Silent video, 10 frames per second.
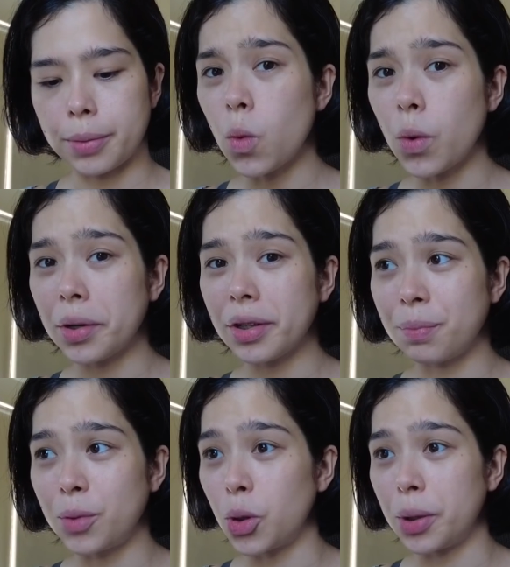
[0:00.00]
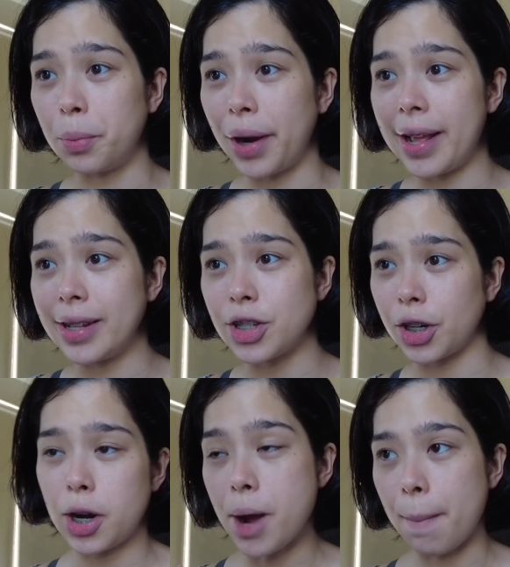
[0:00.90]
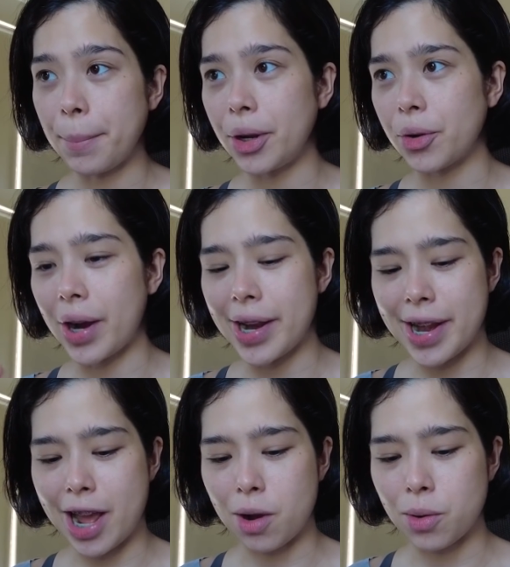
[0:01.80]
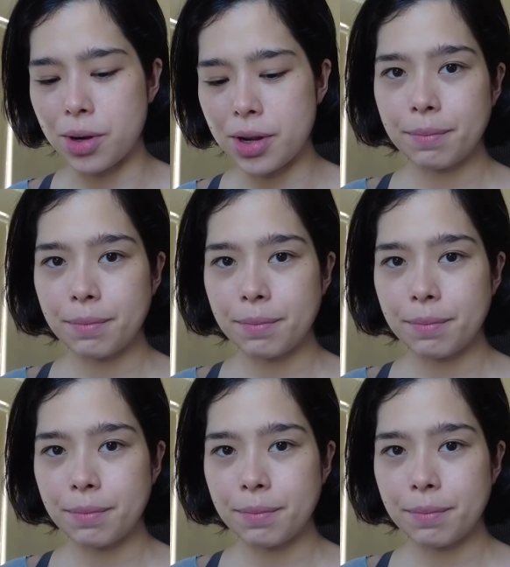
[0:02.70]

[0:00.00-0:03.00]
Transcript: what good brands are popping right now.